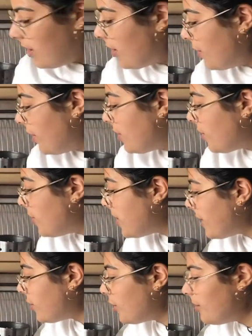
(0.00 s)
Okay, so it's
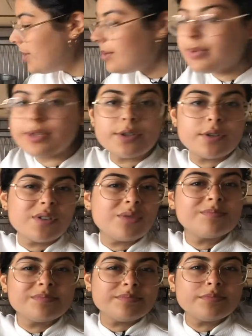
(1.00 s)
actually been about
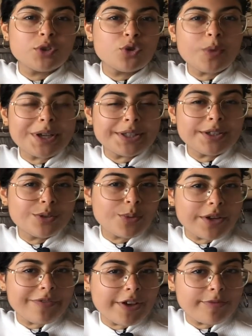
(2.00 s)

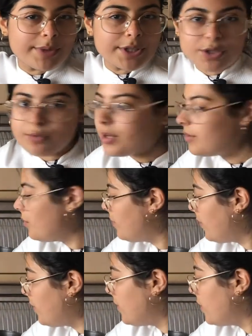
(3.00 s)
20-25 minutes rather than
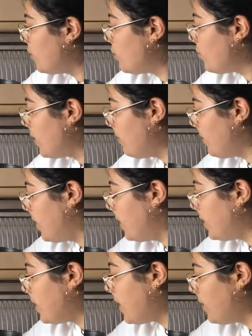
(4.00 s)
15 to 20
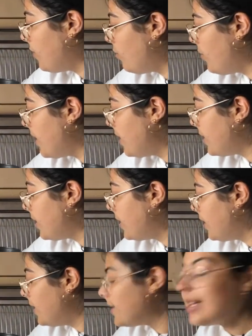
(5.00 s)
minutes, and the rice
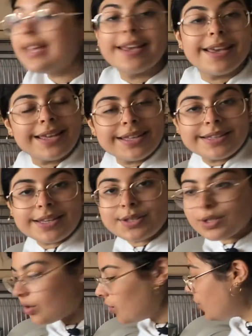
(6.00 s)
is nice
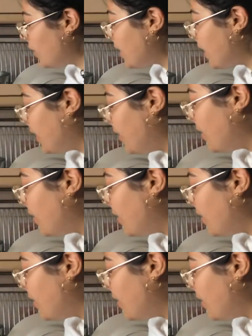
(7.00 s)
and cooked. I gave